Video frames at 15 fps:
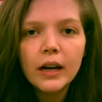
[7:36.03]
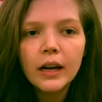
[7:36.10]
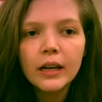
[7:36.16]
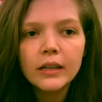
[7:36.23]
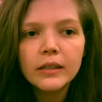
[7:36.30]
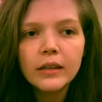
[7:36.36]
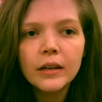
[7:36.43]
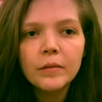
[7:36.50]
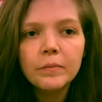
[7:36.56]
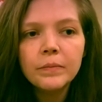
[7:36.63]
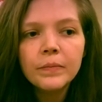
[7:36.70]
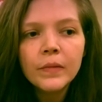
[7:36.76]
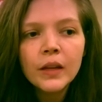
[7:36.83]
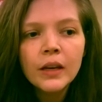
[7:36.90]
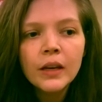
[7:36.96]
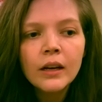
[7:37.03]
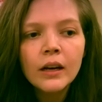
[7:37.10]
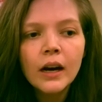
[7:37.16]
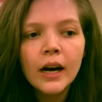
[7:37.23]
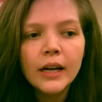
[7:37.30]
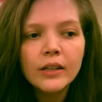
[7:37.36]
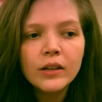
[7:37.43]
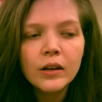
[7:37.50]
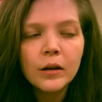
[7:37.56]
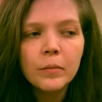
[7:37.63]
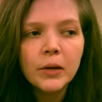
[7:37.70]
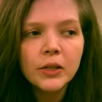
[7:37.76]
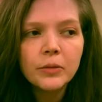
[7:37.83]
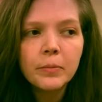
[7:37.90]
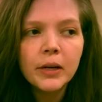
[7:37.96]
And I took a
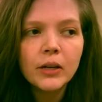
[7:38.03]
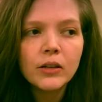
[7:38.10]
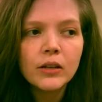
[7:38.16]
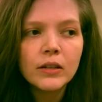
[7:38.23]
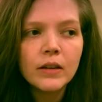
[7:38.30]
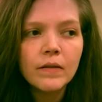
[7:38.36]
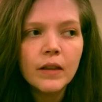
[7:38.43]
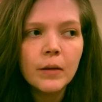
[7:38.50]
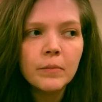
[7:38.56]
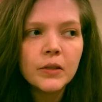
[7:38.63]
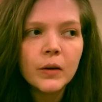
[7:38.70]
bunch of pictures of them,